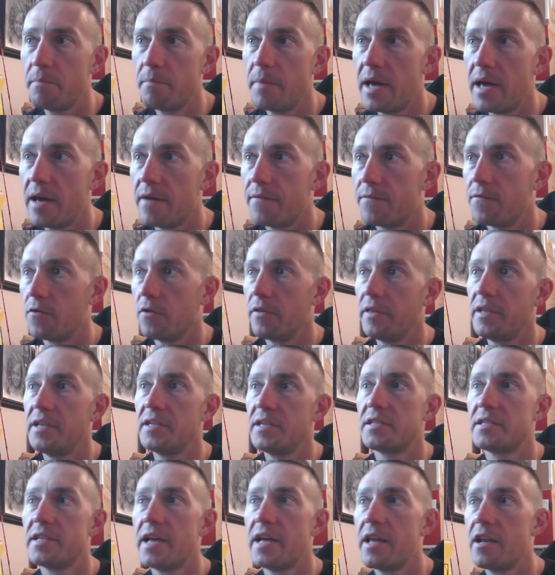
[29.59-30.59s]
be met for
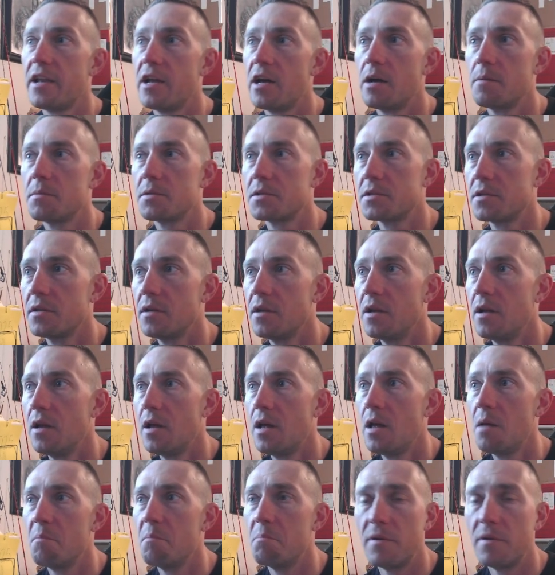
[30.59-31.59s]
these setups
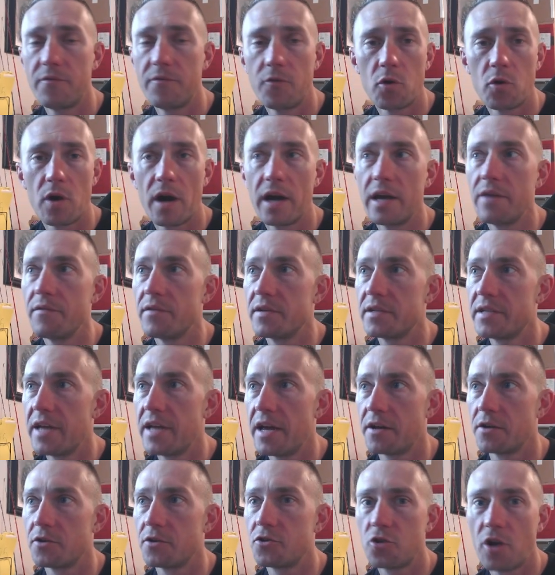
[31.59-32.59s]
before I even
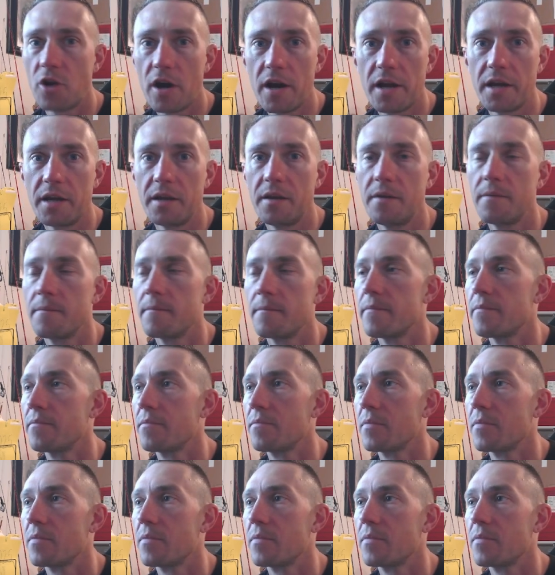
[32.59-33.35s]
take a trade.